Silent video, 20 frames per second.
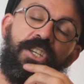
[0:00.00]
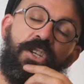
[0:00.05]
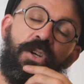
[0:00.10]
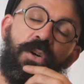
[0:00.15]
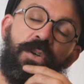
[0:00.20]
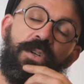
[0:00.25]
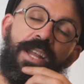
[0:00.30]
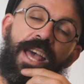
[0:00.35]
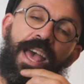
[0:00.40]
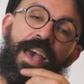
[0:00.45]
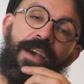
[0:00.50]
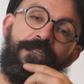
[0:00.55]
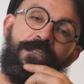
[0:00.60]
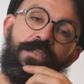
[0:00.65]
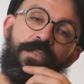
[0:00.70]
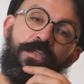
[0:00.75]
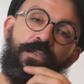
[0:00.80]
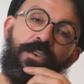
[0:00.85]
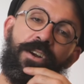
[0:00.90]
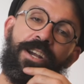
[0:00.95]
don't
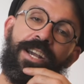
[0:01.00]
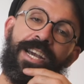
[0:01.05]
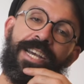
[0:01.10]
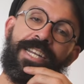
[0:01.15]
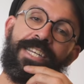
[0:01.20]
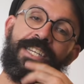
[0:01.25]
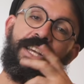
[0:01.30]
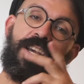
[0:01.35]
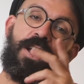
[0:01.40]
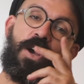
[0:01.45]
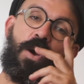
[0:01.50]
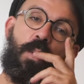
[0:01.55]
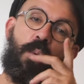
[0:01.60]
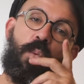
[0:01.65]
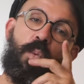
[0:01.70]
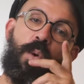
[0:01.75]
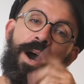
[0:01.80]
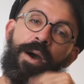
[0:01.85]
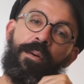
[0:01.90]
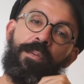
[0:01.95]
ever forget
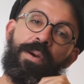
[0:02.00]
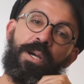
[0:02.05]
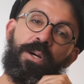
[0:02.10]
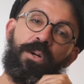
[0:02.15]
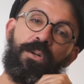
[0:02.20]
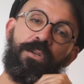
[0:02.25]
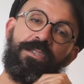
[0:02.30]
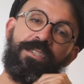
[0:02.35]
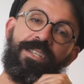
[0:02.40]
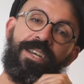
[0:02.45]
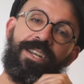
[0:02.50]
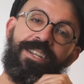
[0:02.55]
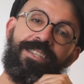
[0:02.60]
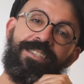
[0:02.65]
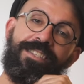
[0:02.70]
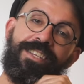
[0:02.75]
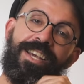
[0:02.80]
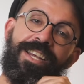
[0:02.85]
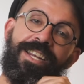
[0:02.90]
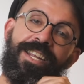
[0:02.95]
why we all started
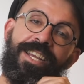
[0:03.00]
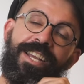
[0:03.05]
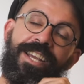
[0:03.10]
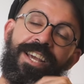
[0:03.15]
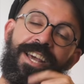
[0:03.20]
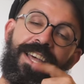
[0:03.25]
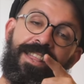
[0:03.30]
skating.